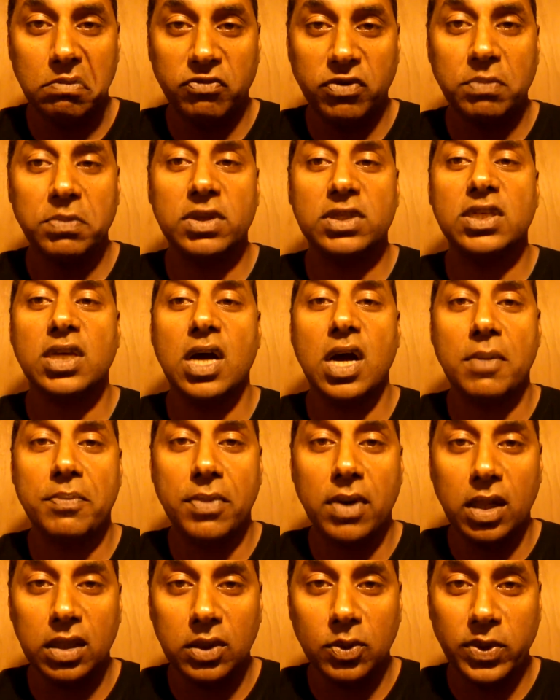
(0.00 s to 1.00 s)
from the top
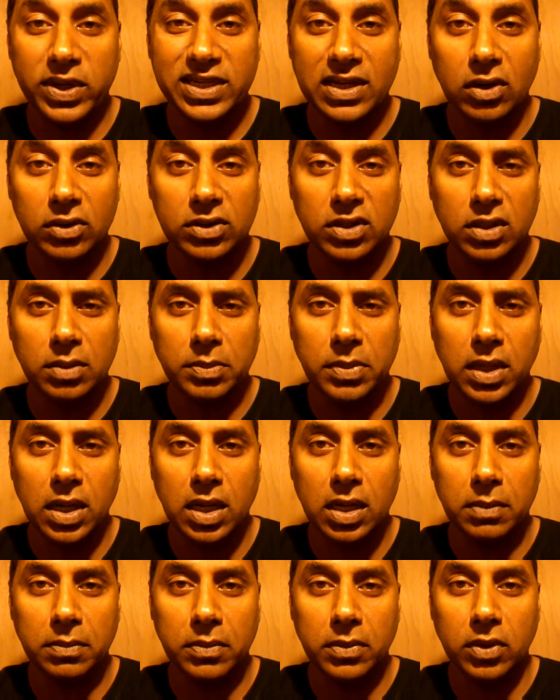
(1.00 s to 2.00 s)
all the way down to the
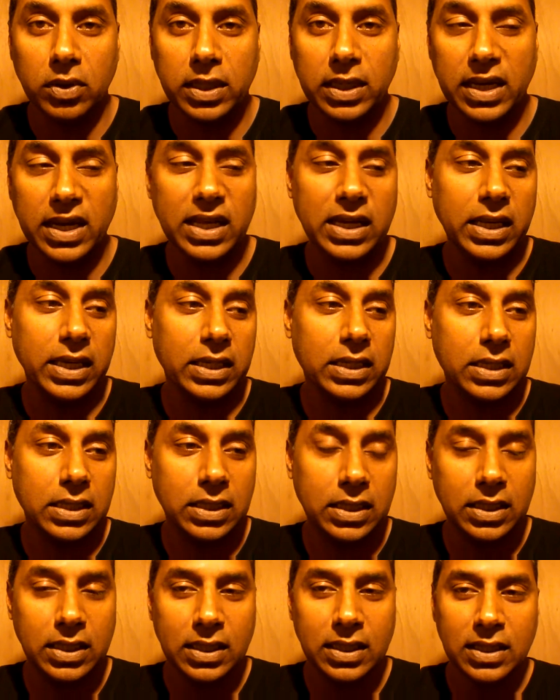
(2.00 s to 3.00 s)
bottom. Okay, I like.
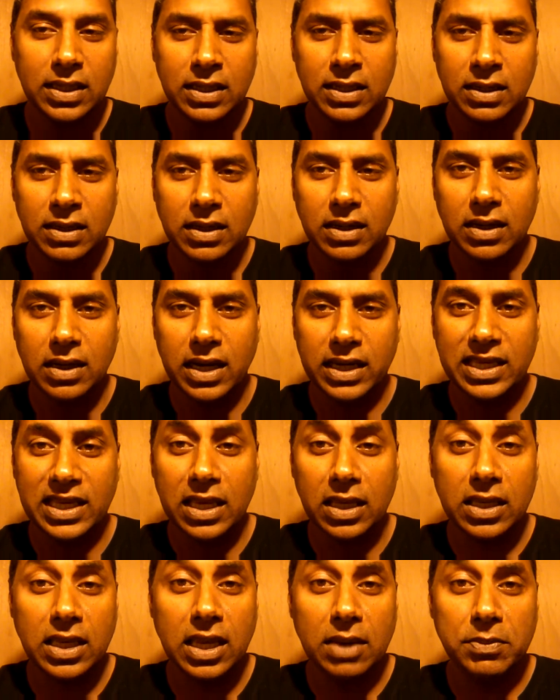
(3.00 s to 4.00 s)
Uh,
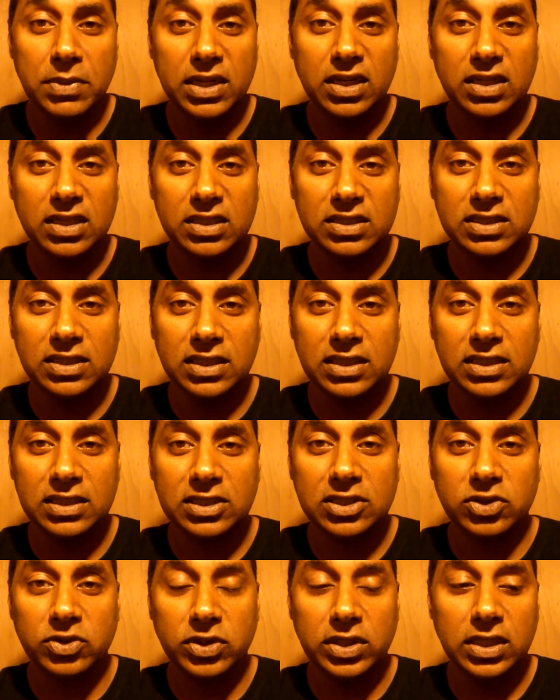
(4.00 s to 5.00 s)
I came into this
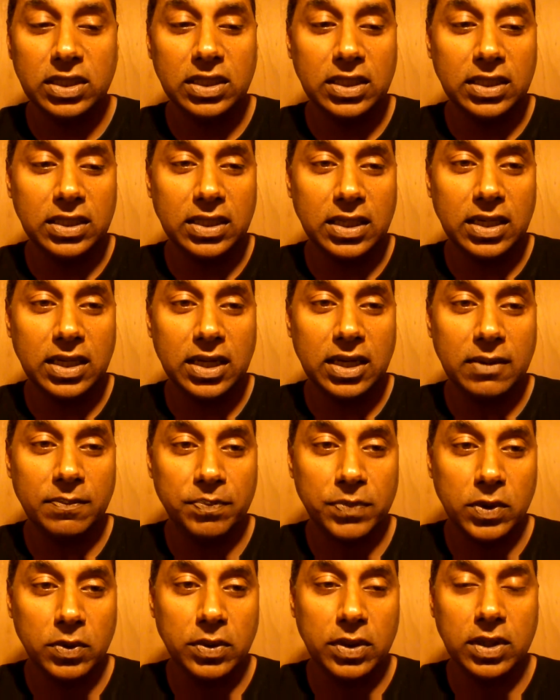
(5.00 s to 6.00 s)
industry, uh,
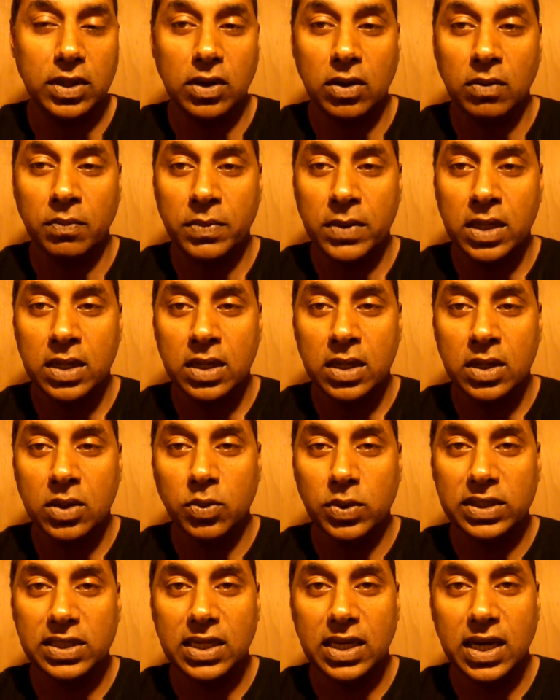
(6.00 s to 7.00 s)
you know,
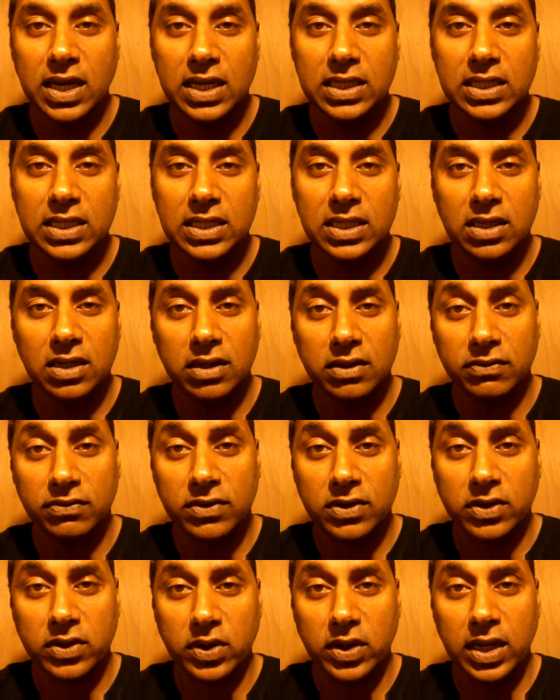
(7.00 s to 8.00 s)
with the idea of
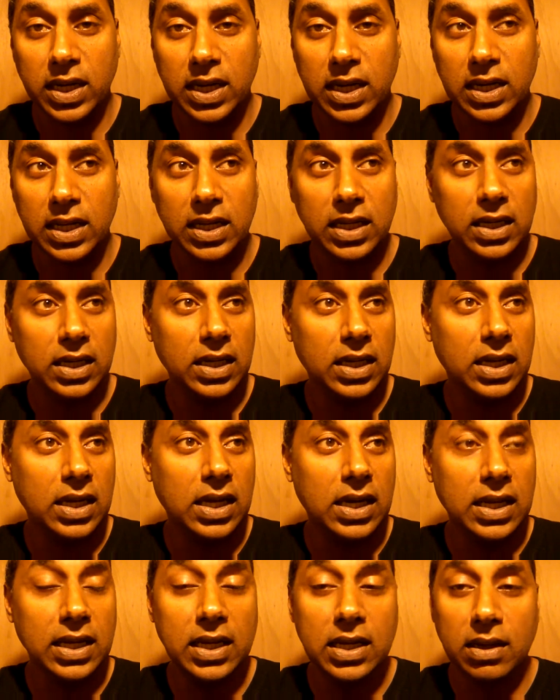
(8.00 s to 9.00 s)
creating
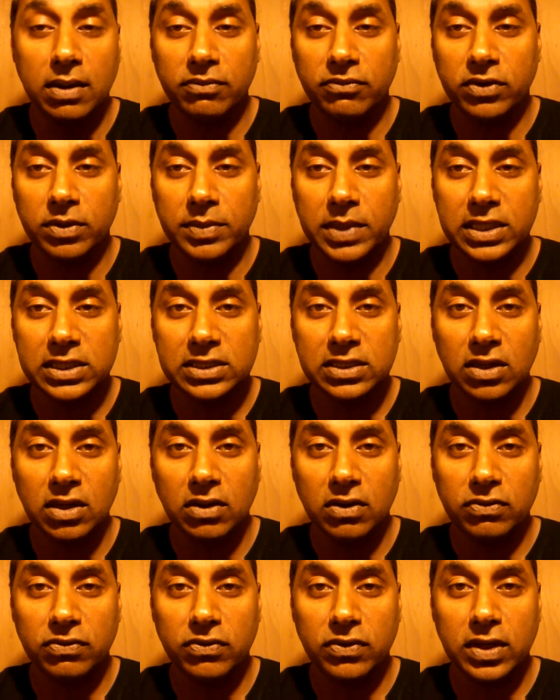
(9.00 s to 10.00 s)
an income for
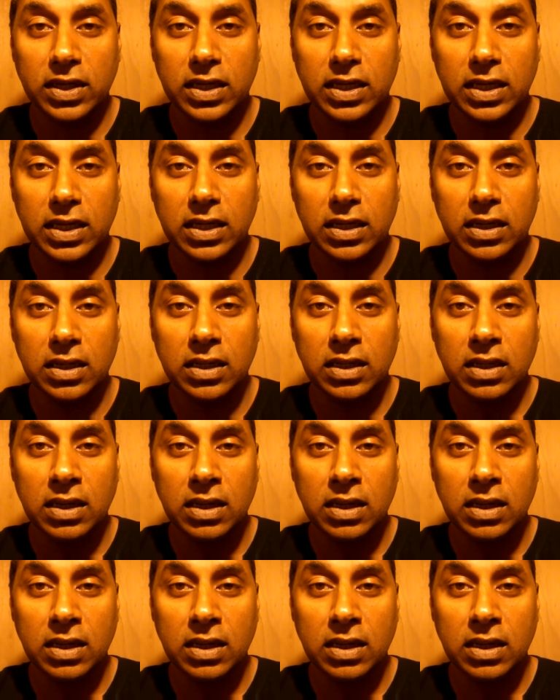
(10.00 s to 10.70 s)
myself, and